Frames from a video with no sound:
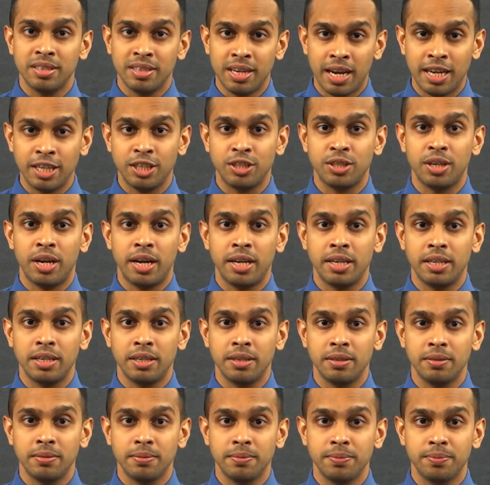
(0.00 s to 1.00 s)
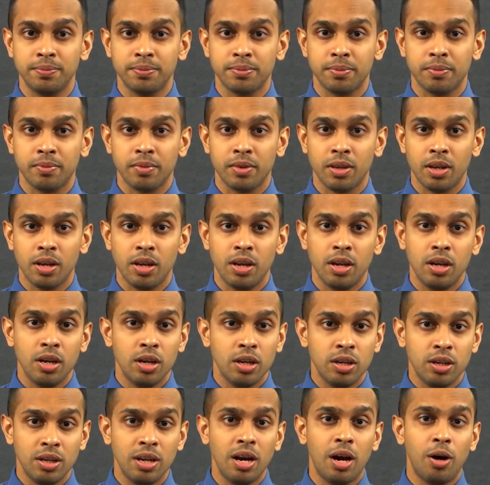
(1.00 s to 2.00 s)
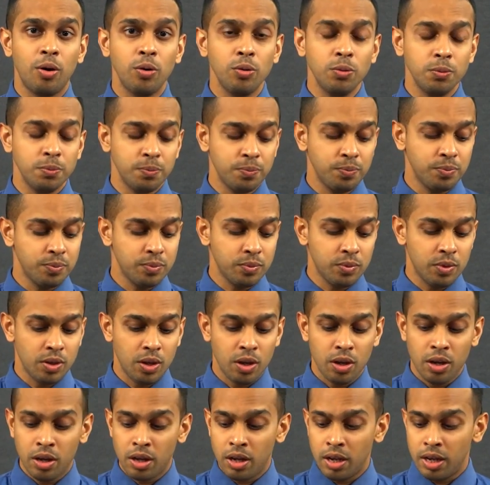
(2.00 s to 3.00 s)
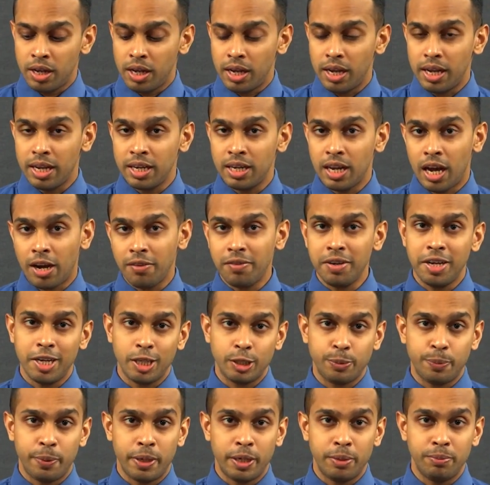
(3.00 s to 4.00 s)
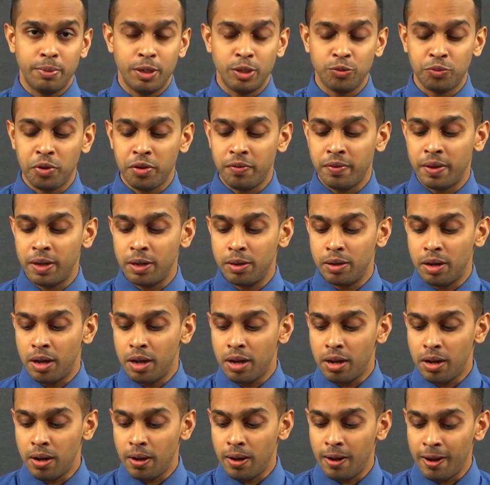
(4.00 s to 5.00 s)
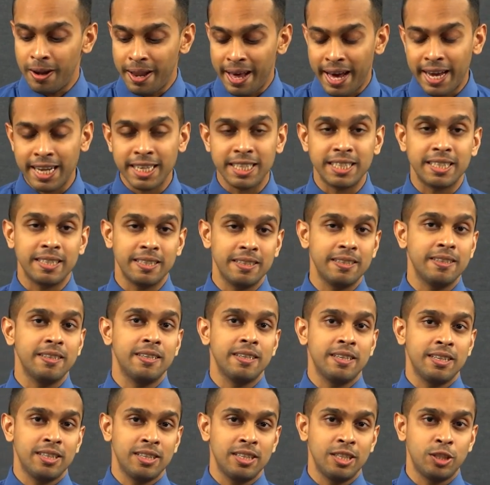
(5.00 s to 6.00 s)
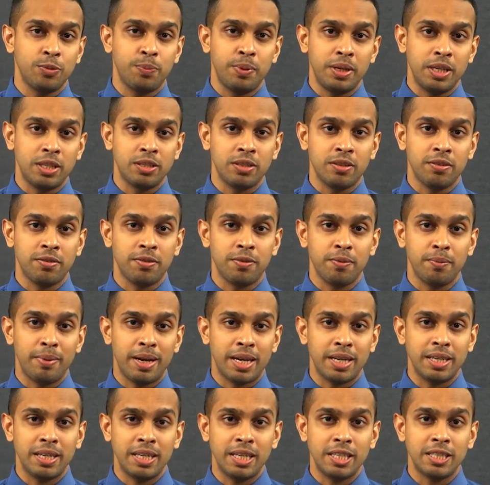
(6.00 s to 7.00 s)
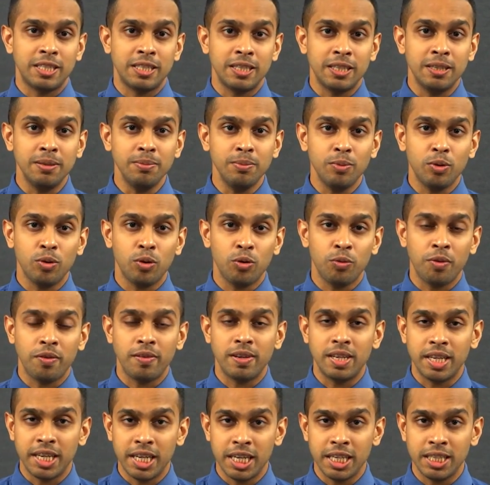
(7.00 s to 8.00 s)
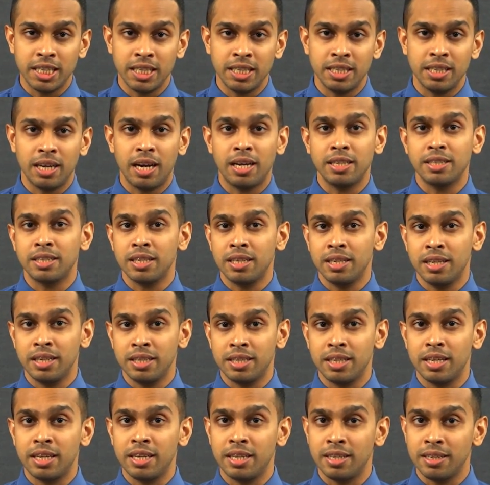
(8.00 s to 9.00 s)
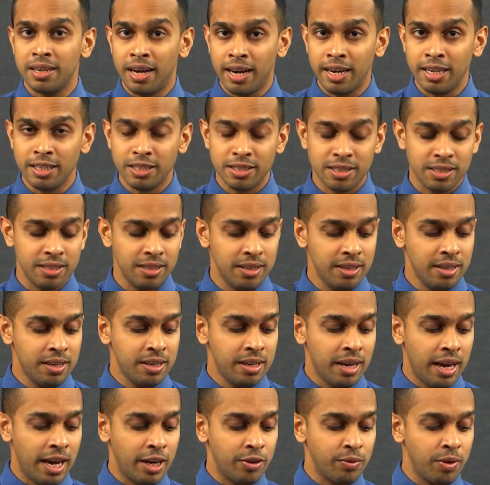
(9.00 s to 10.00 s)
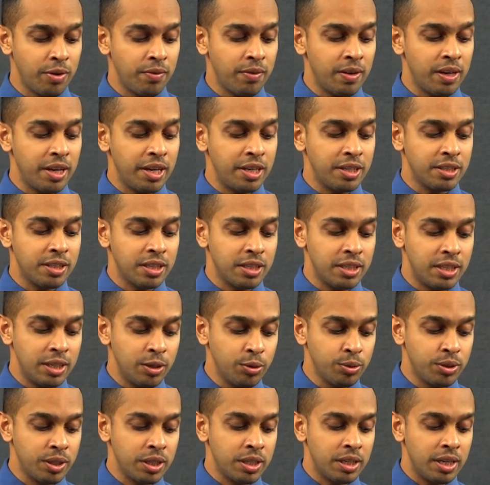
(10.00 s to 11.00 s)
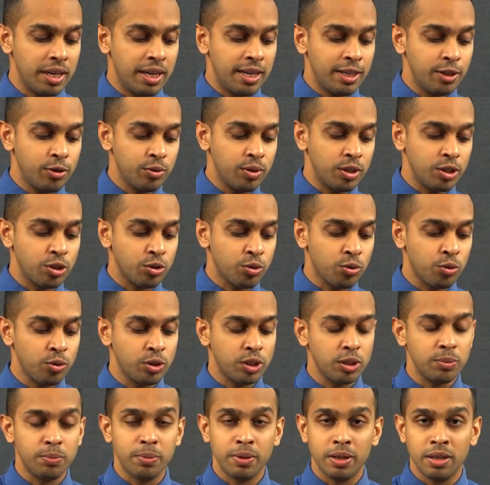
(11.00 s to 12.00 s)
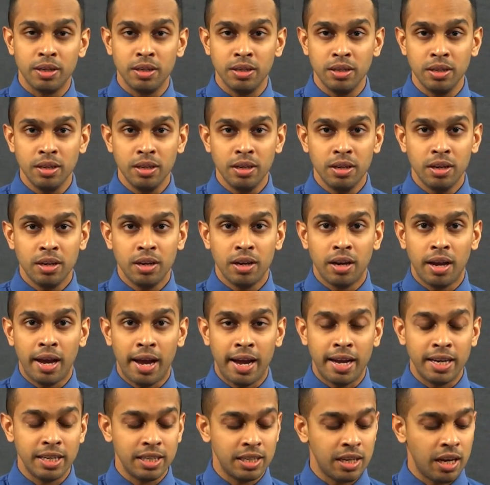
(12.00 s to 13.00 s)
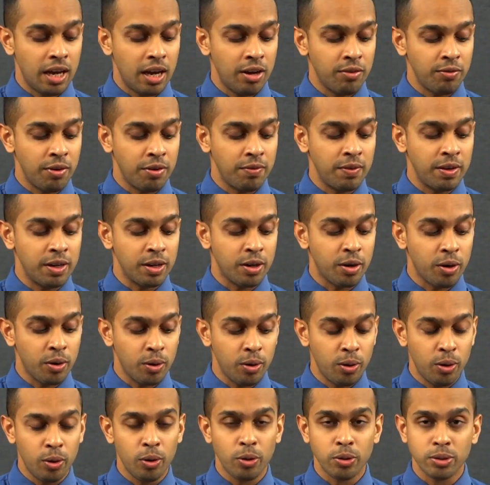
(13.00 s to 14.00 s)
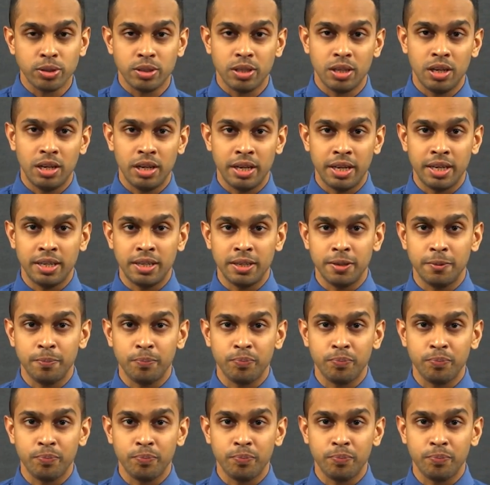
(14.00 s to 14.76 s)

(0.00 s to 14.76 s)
nitride. Now, in our experiment, we will light this piece of magnesium. We will heat it until it ignites, and we will introduce it into this crucible, and we will close the lid,